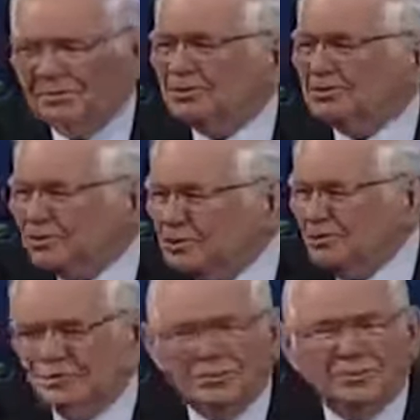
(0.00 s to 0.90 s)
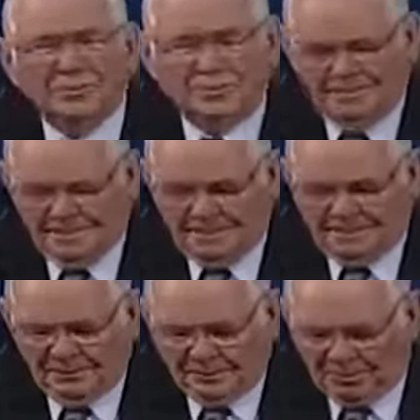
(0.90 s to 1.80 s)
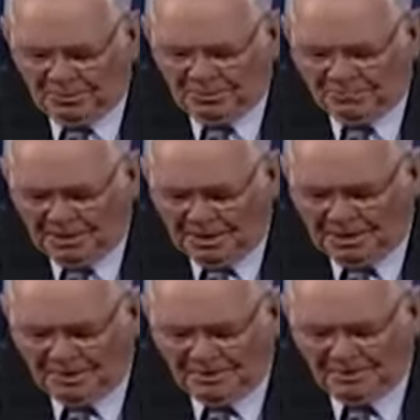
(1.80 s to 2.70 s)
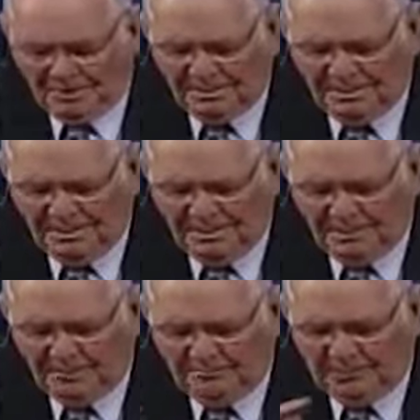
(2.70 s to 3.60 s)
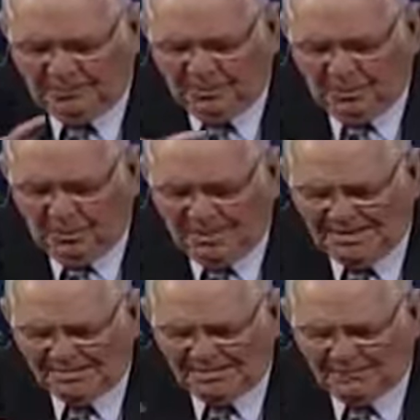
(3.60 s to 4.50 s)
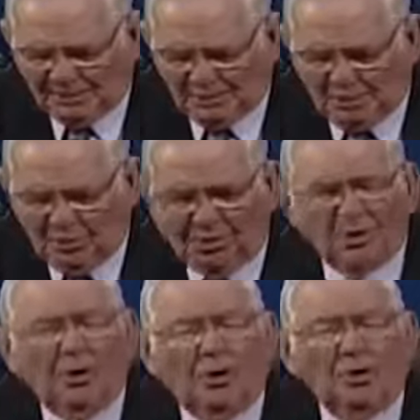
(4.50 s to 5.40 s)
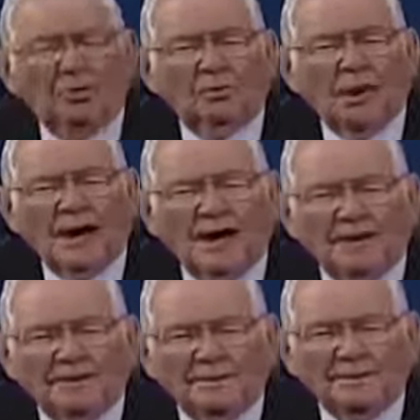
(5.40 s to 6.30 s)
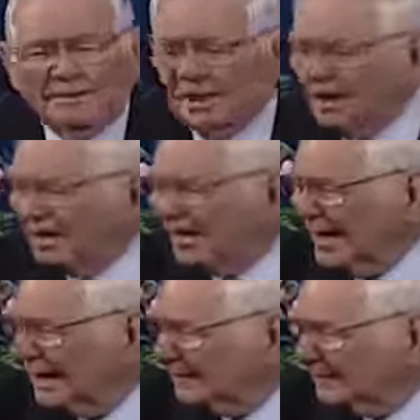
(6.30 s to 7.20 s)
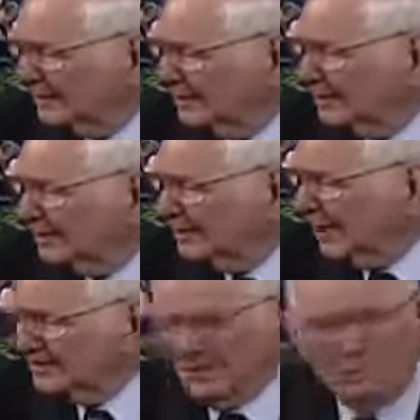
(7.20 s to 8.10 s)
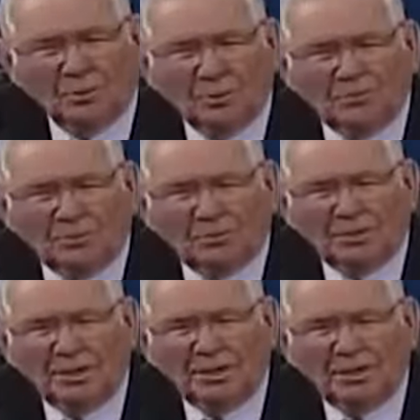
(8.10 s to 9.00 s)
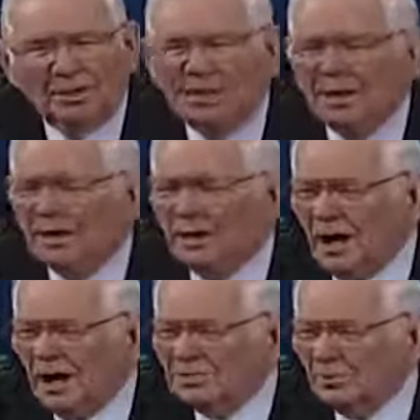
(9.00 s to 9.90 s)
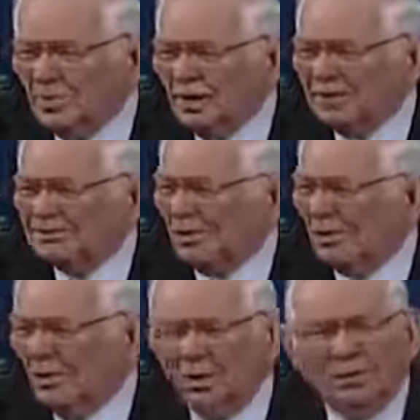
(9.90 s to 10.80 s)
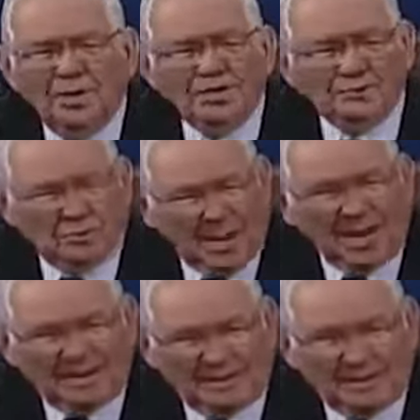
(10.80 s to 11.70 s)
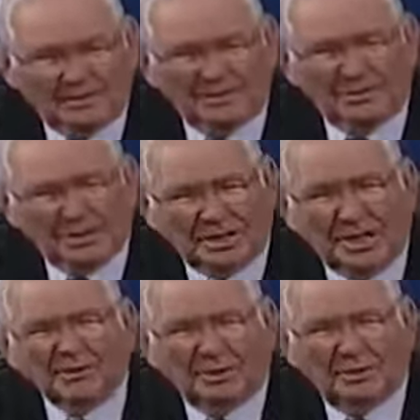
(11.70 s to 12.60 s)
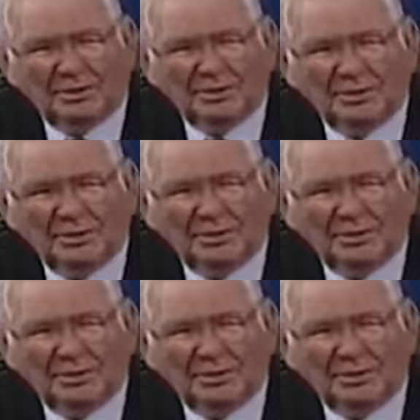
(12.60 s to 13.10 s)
the truth, the Word of God. For the ways of the Lord are right, not left, not somewhere in between. God's ways are always right. You can count on it.